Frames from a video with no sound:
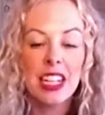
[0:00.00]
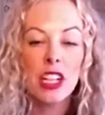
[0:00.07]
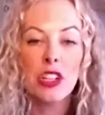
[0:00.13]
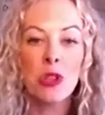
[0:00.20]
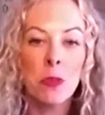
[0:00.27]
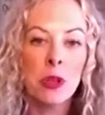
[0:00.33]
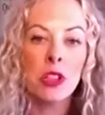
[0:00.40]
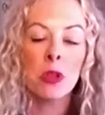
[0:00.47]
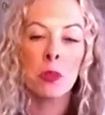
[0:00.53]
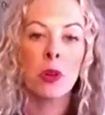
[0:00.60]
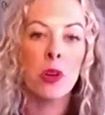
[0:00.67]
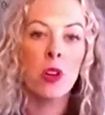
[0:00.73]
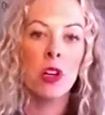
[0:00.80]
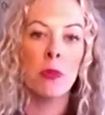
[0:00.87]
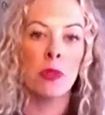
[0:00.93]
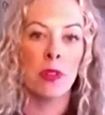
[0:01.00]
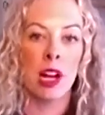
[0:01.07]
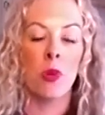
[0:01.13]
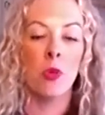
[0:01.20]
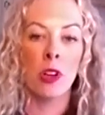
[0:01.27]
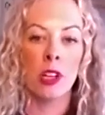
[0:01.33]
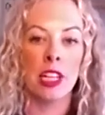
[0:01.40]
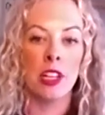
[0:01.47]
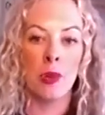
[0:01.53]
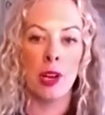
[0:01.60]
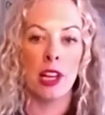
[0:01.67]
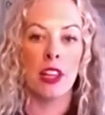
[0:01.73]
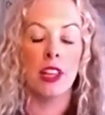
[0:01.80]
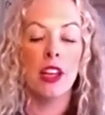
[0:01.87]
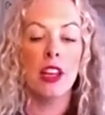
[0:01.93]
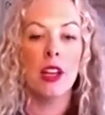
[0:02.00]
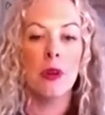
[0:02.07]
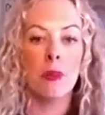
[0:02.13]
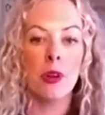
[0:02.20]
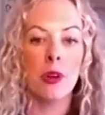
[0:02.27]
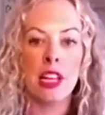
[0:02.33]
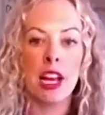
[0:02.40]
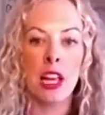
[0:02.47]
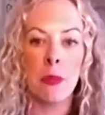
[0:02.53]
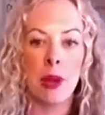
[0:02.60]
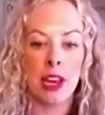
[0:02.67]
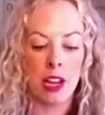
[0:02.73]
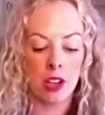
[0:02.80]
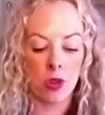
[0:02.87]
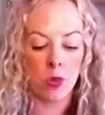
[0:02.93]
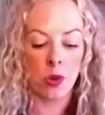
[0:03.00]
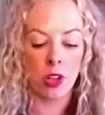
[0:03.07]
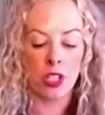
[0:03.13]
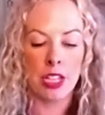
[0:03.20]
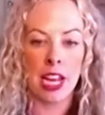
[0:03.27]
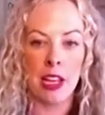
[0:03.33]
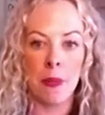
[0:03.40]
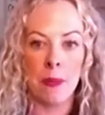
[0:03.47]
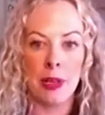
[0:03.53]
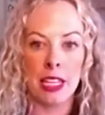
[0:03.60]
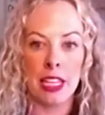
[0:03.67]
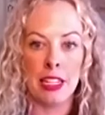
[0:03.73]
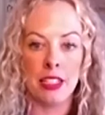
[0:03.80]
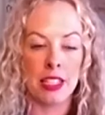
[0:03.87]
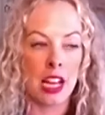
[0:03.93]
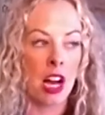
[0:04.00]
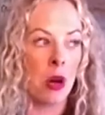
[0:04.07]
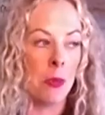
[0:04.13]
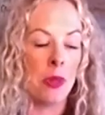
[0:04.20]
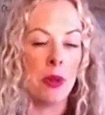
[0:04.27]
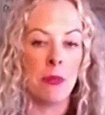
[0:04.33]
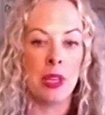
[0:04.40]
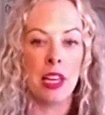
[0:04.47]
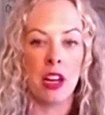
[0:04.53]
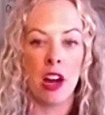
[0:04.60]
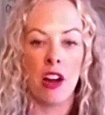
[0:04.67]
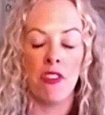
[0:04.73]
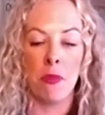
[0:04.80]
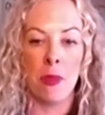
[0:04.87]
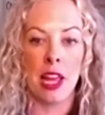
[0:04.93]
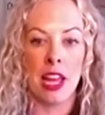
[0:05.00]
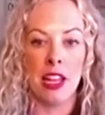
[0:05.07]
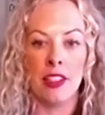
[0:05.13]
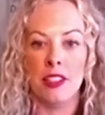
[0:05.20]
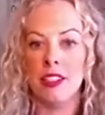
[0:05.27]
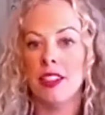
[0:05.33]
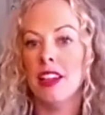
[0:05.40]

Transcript: You build a program around working with pre-diabetic or diabetes to help them get off meds